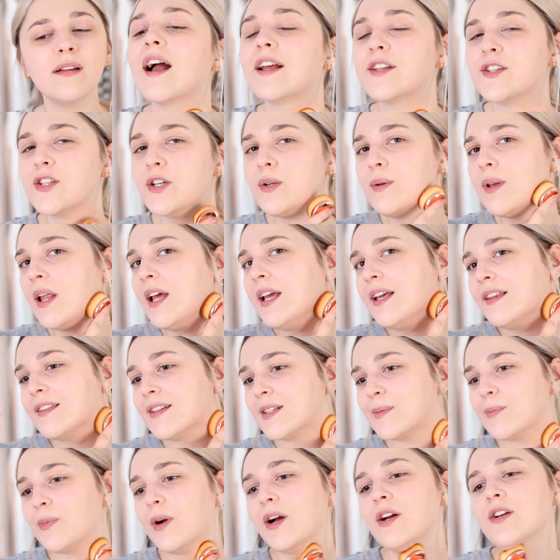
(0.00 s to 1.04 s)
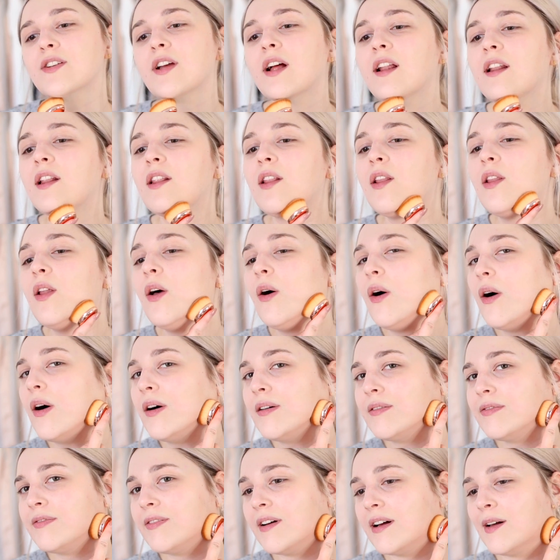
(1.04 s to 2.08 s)
I do like this brush a
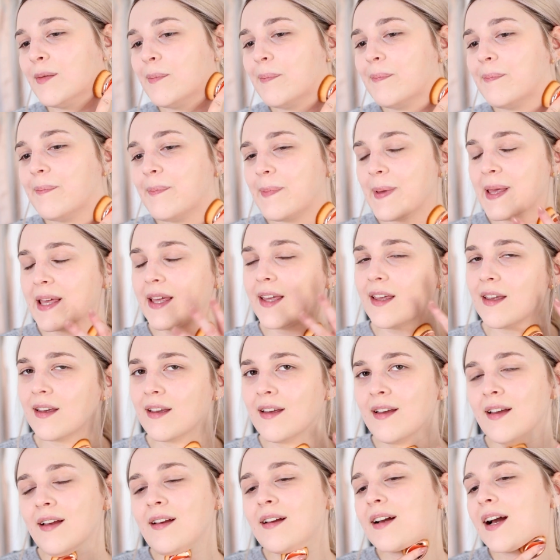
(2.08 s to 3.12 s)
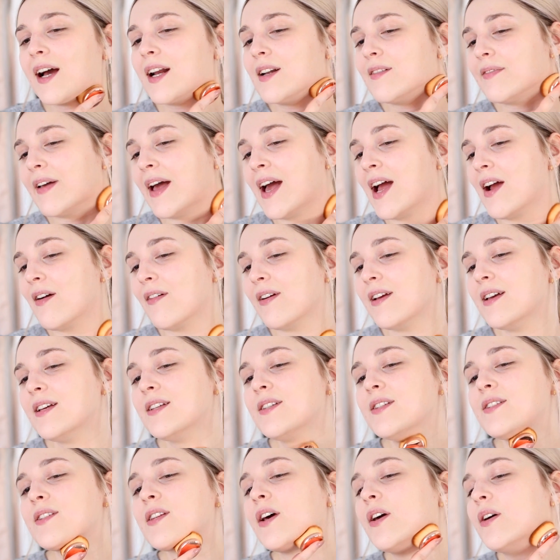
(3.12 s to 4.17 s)
lot for big kind of
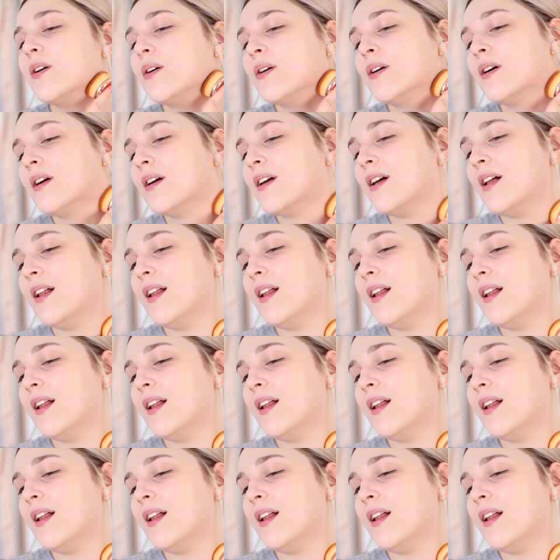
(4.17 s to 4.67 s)
areas, so